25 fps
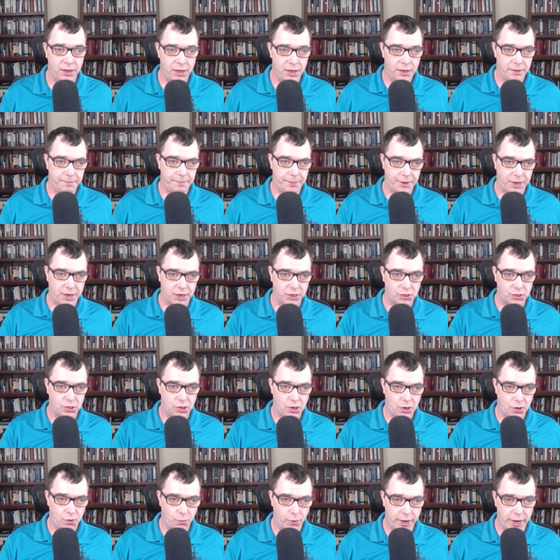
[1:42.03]
because
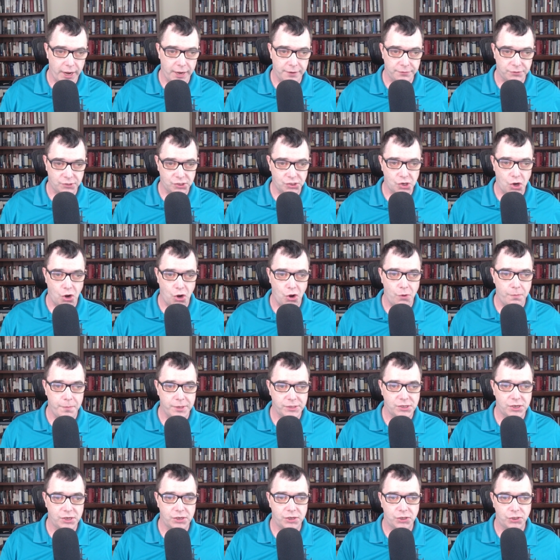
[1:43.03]
we have so
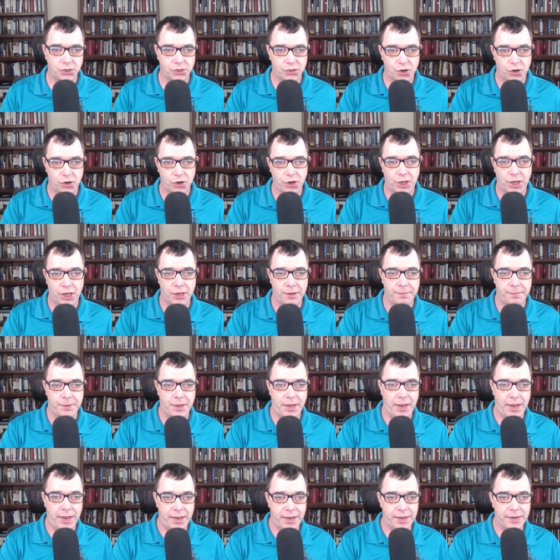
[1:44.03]
misunderstood Him
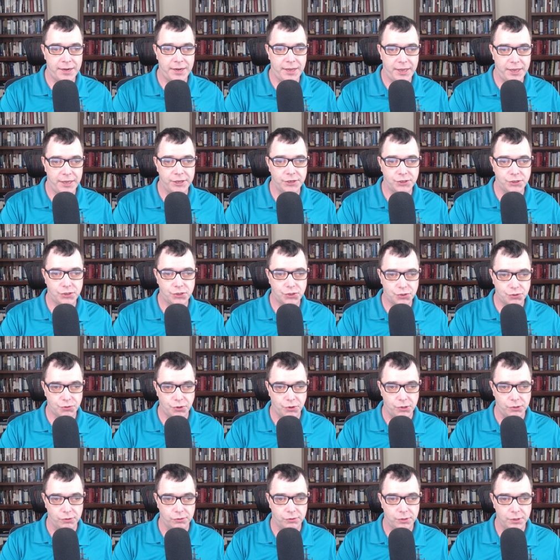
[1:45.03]
and His
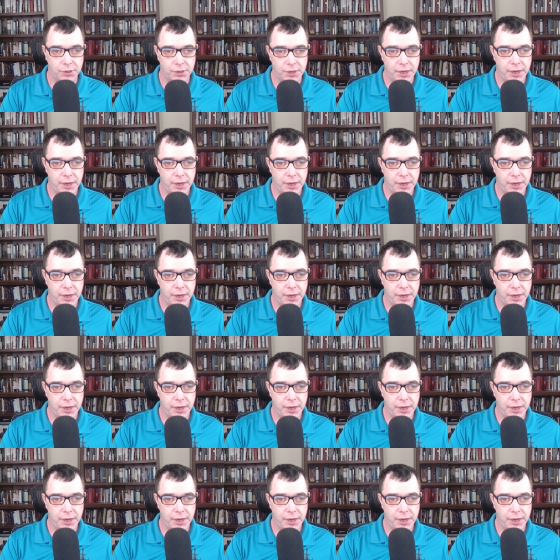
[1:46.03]
truth.